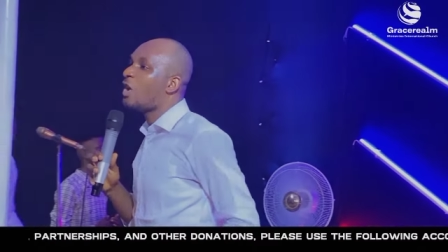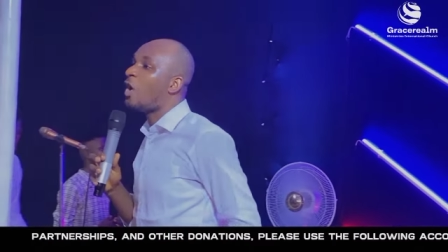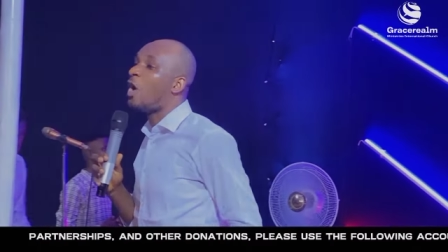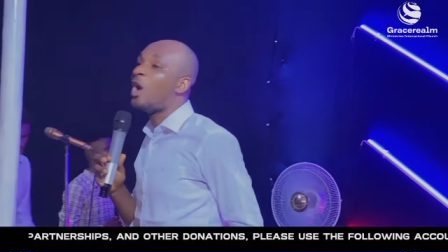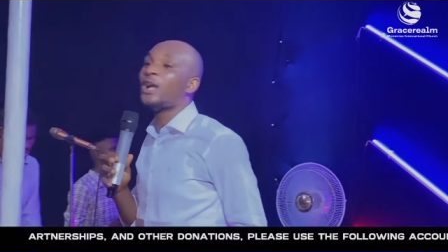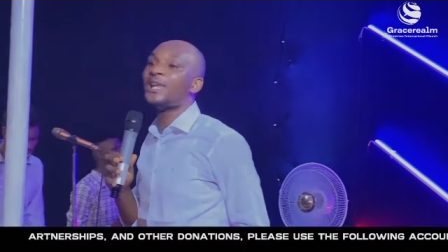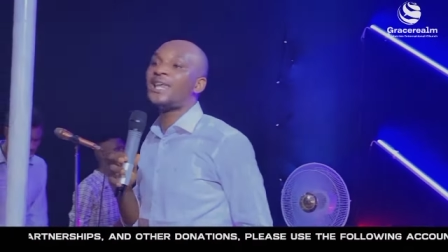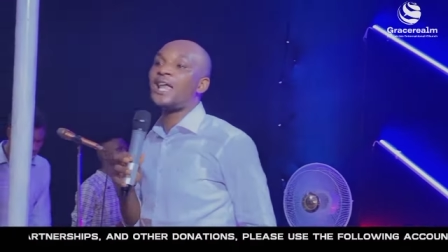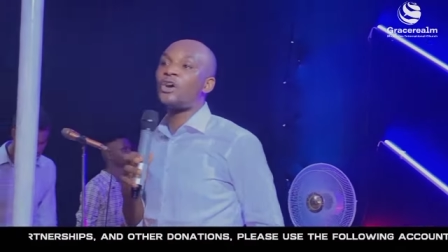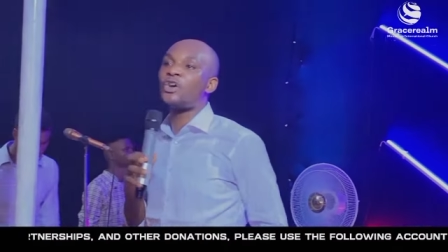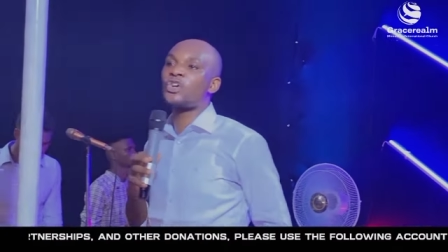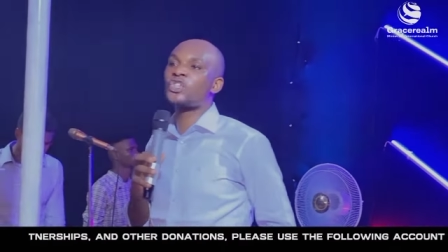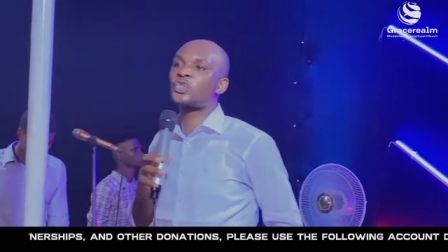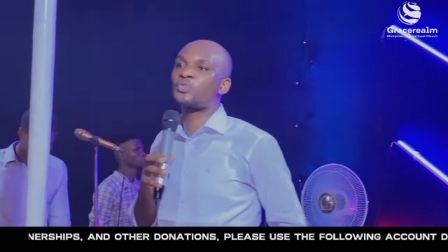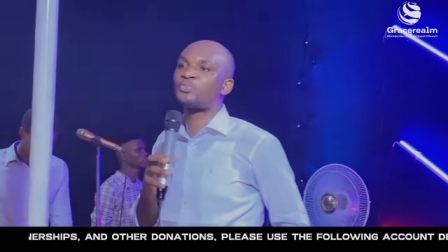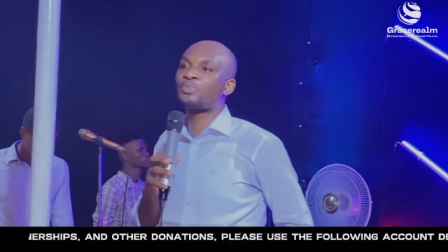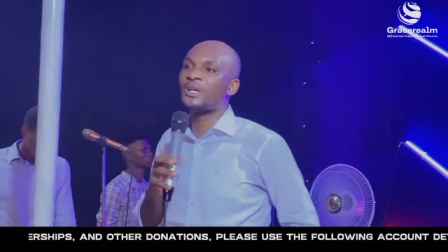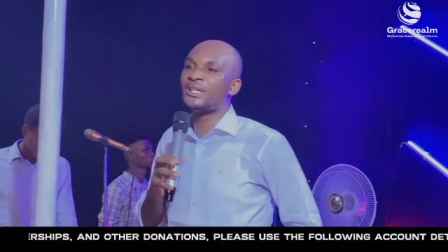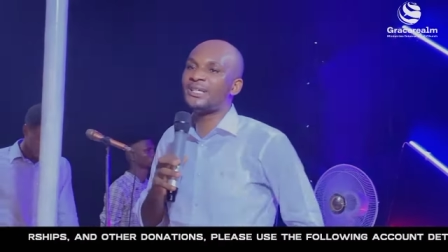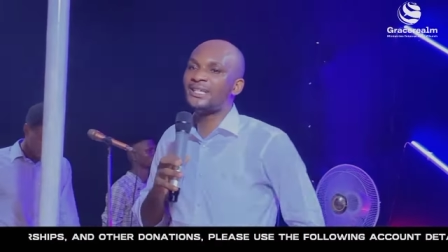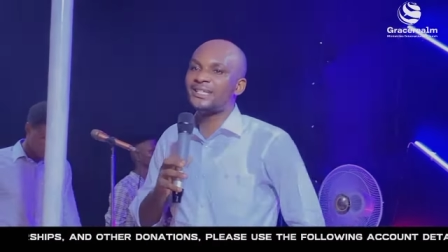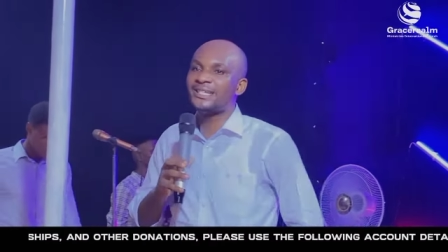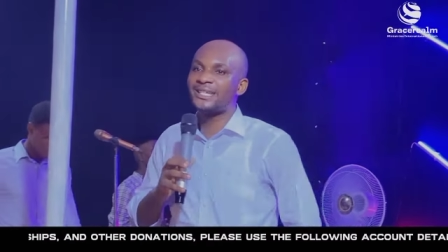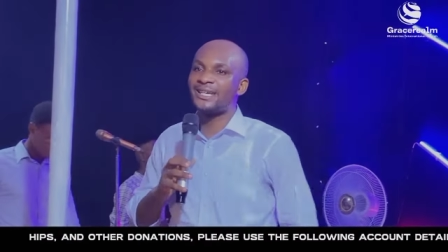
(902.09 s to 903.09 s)
all I was
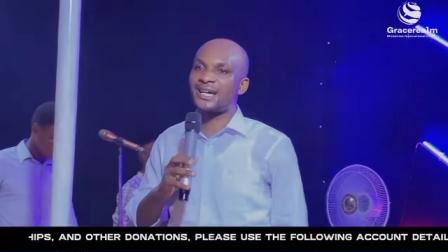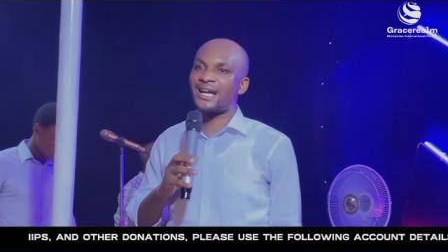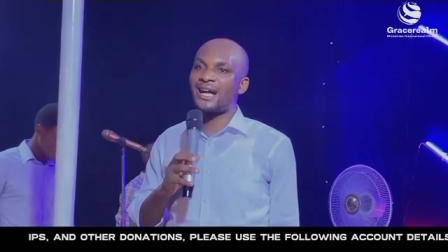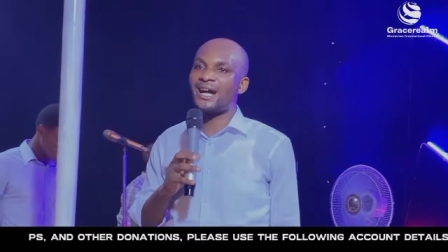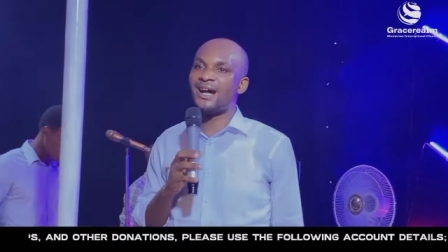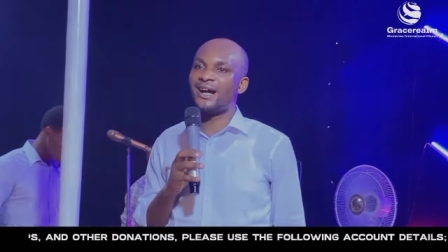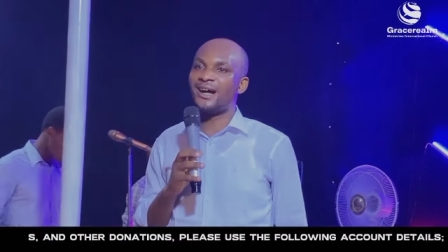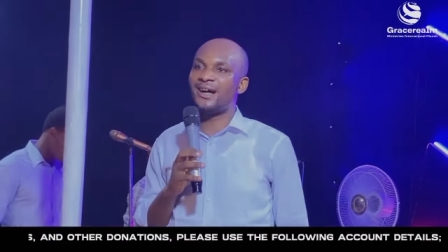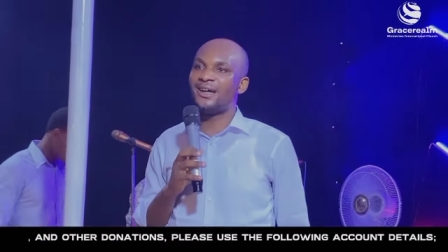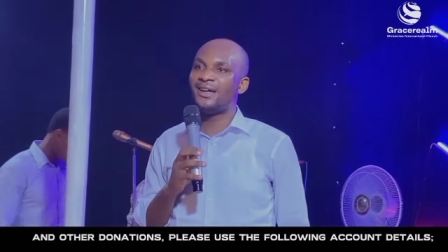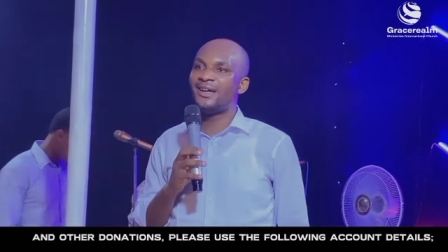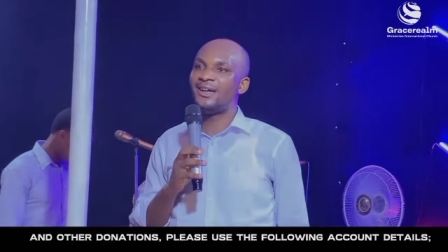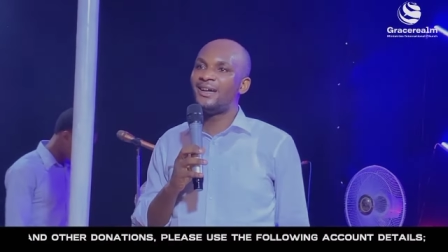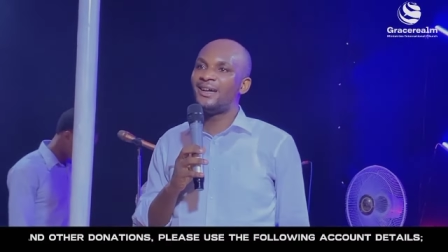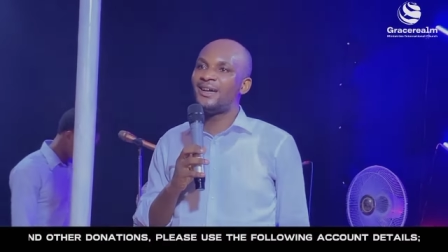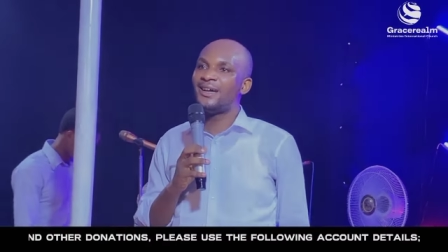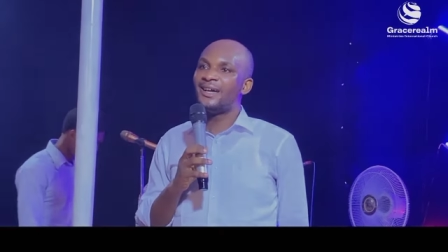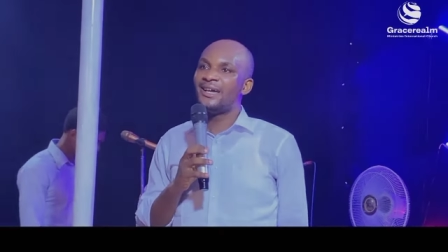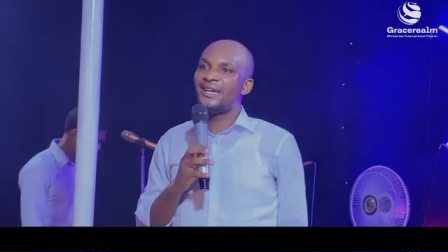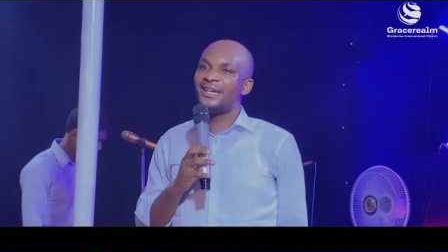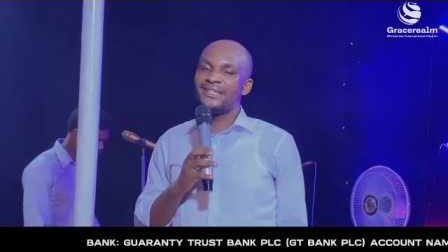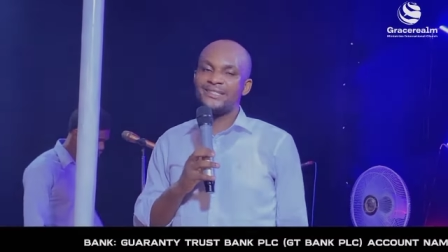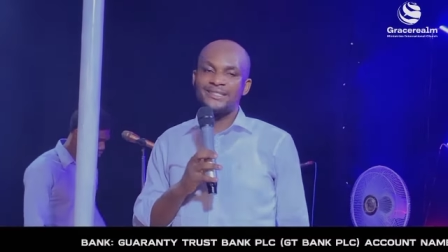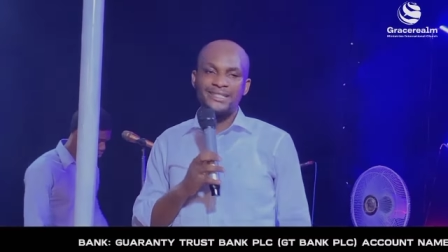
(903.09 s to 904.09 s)
praying in the car
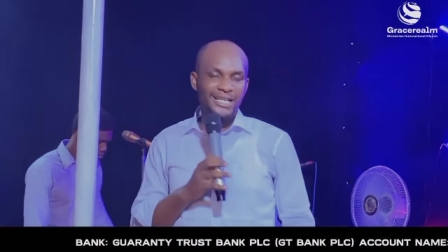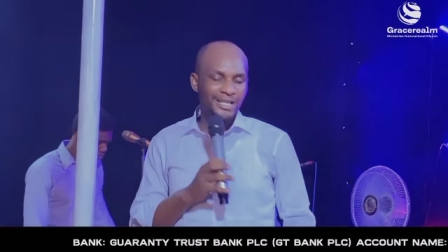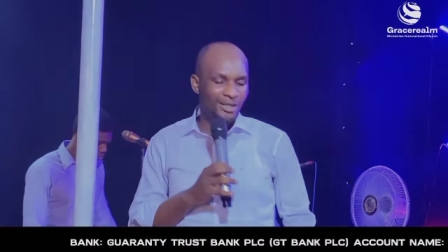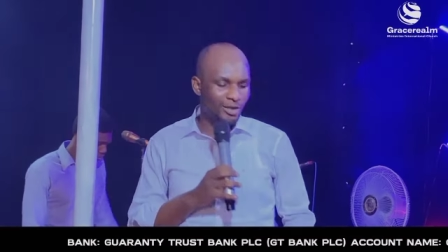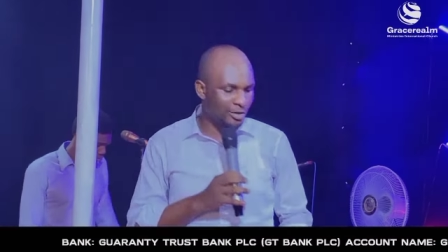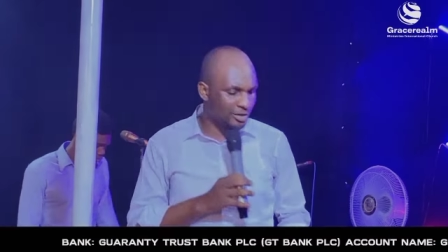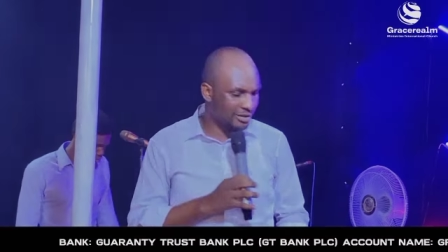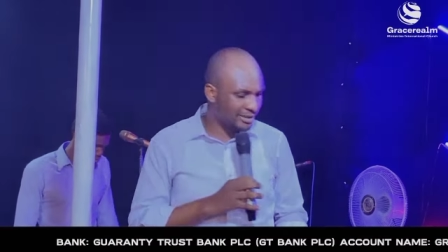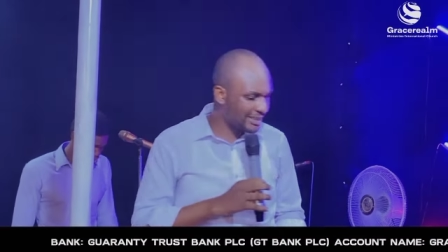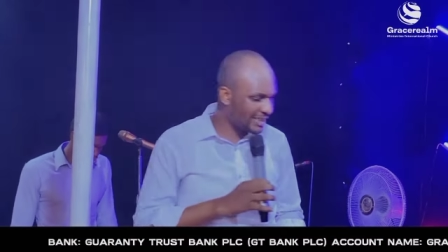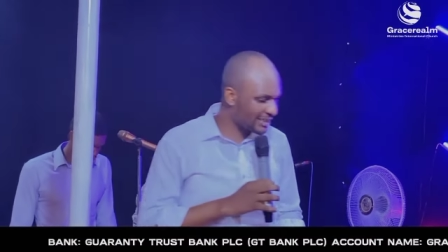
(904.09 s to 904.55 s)
is that, Lord,